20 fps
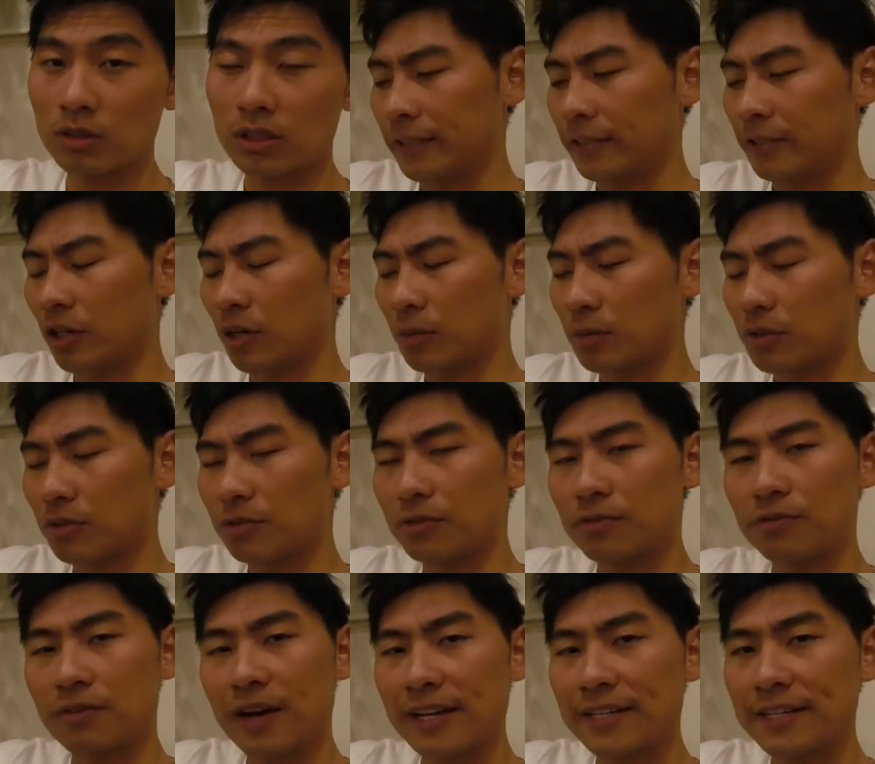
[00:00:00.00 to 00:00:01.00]
In terms of
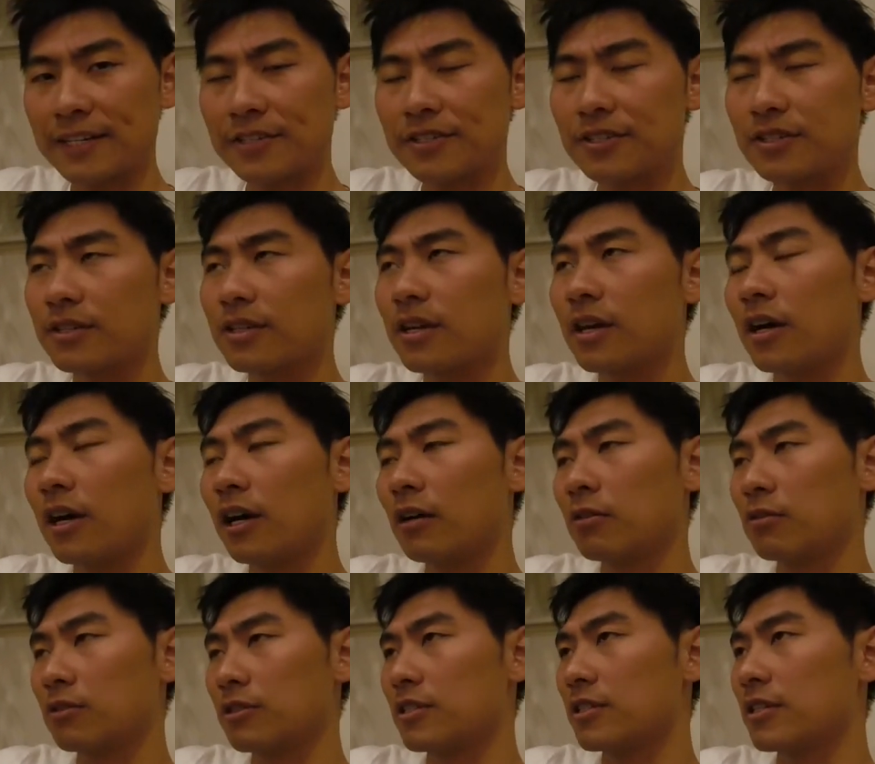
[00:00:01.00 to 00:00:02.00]
finance, I
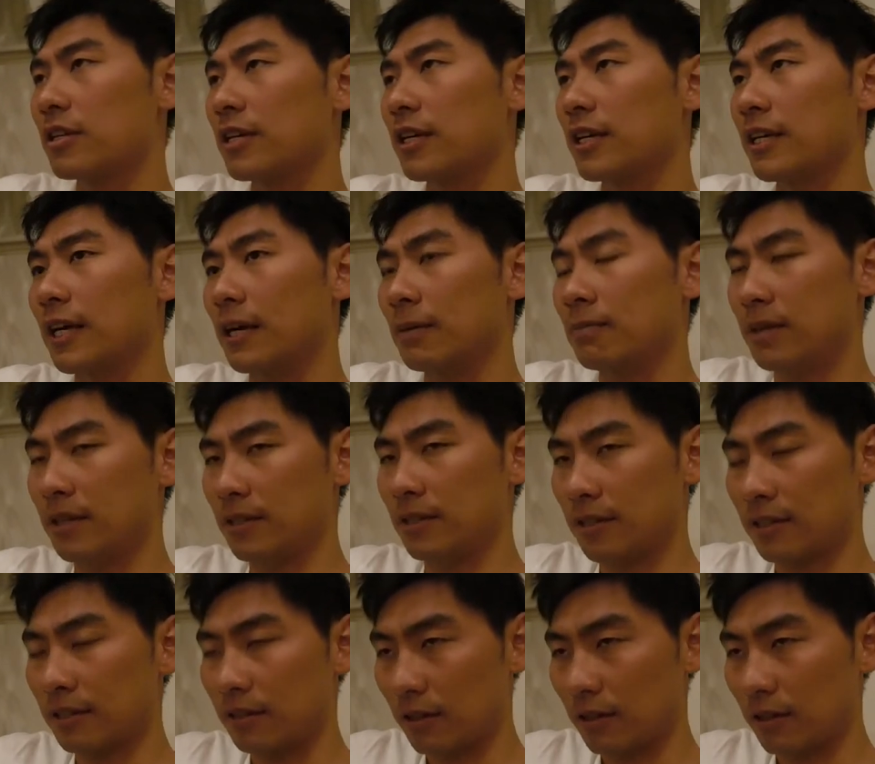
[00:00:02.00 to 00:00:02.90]
would say I met